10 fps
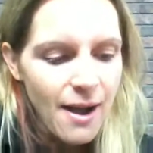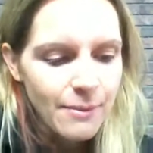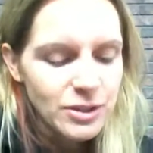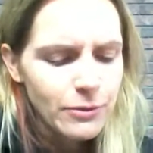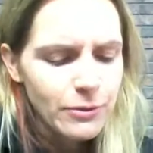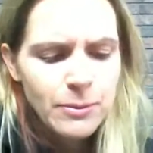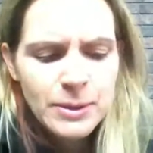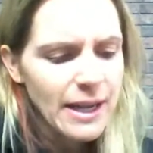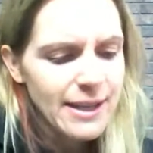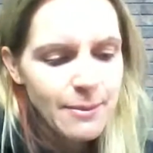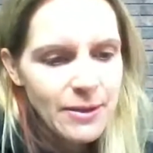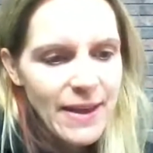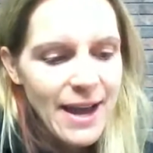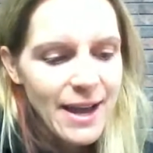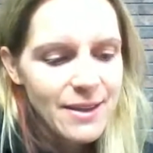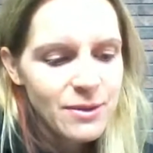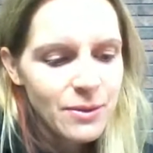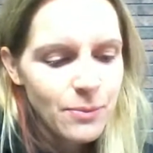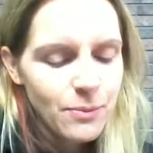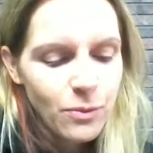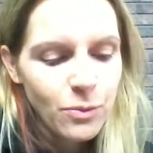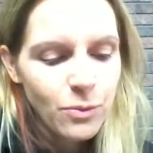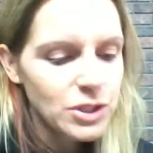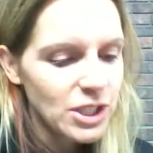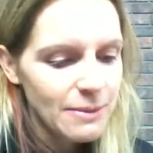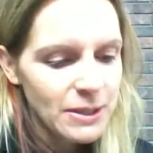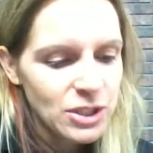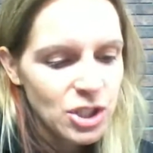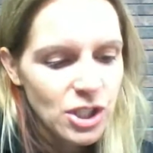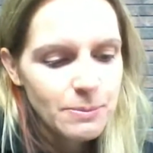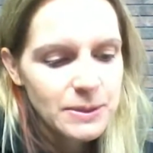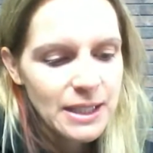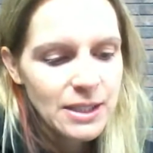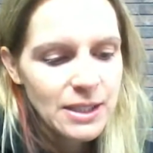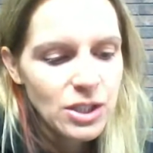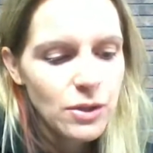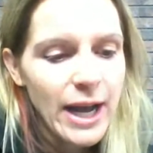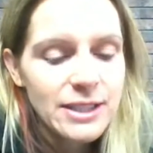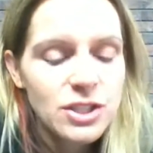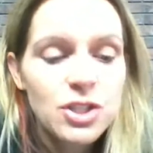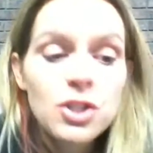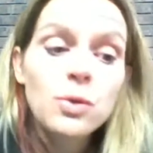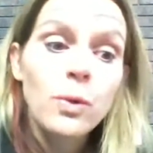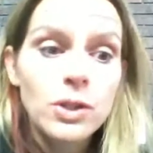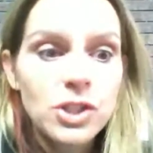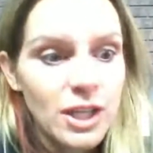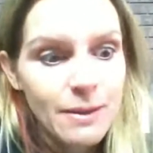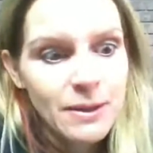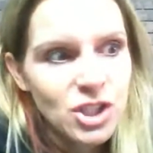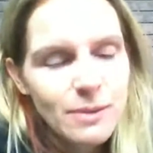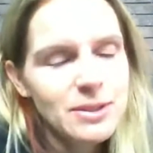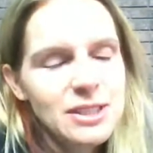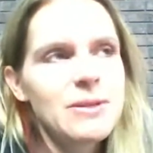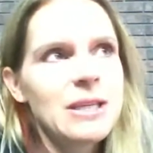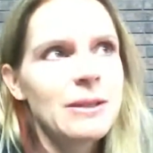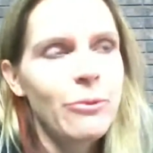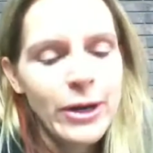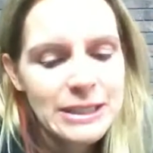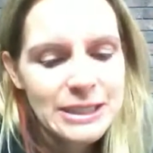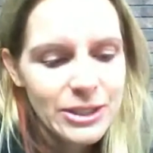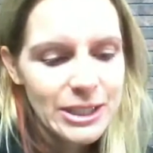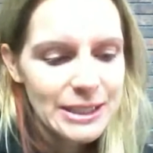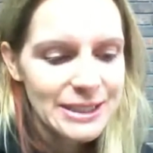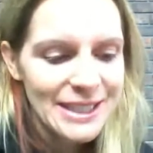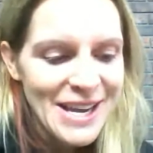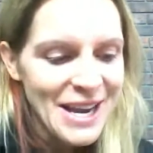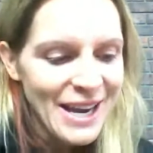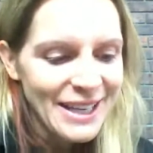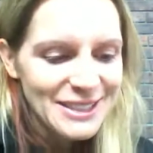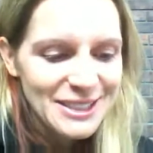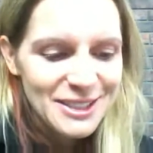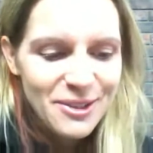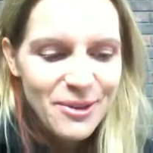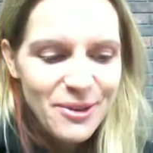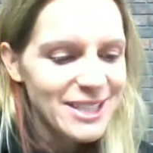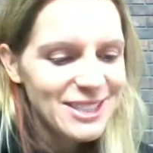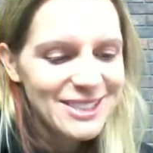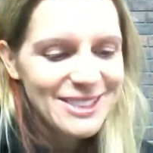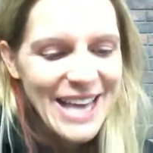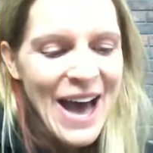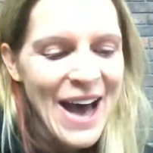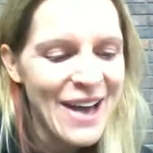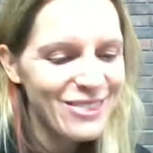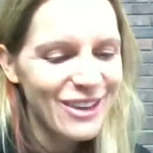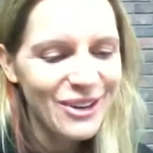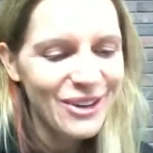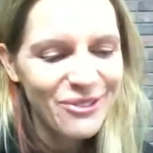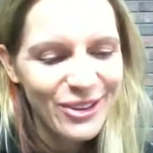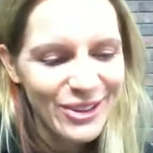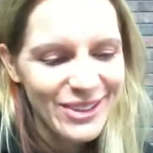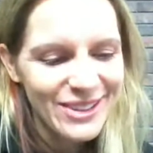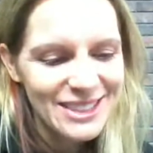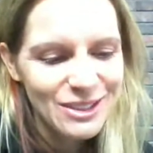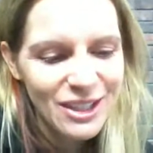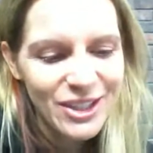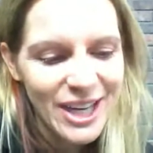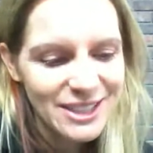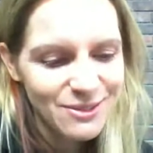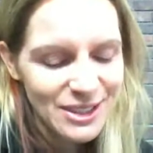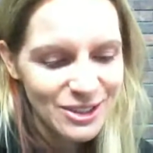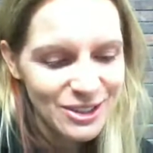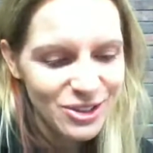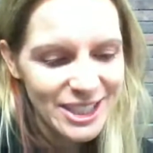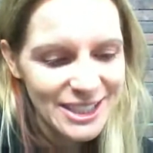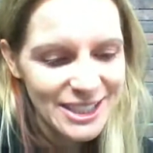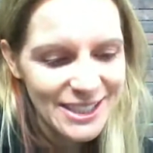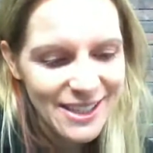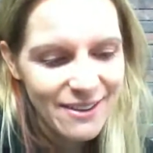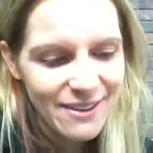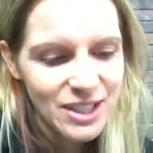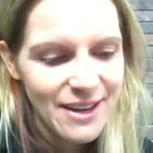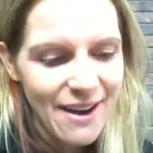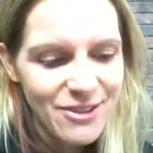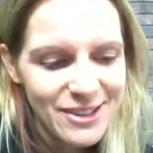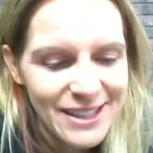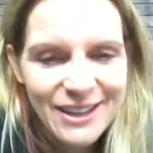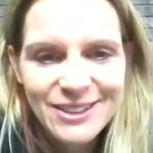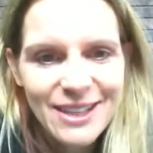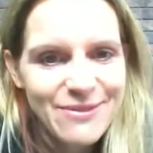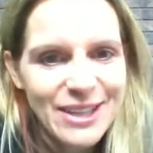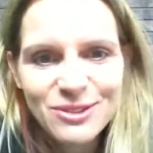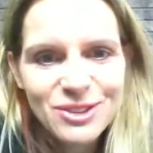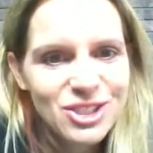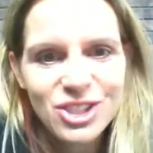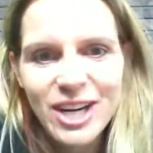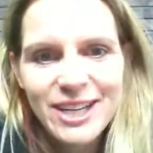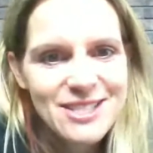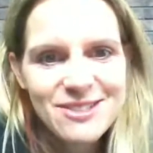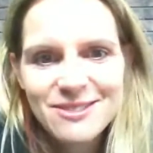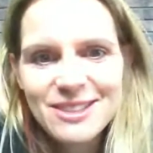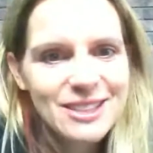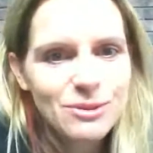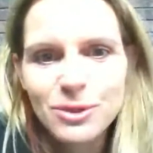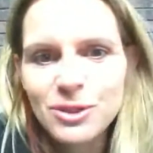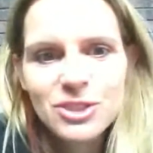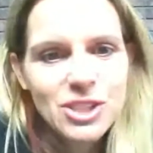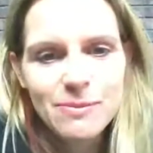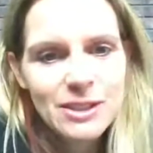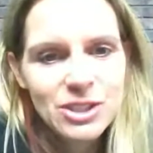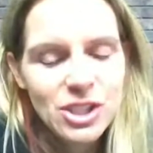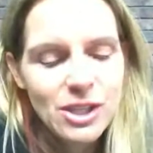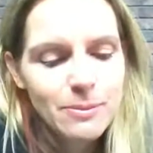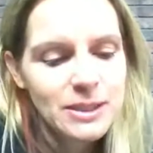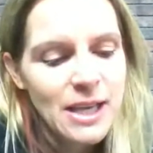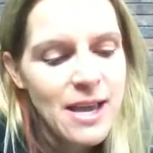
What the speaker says: So everyone was talking about that and the world championships, and you had to do the world championships to be in the point series. So I just thought, well, this year has been so crazy. I've done everything else. I might as well just try to do this world championships.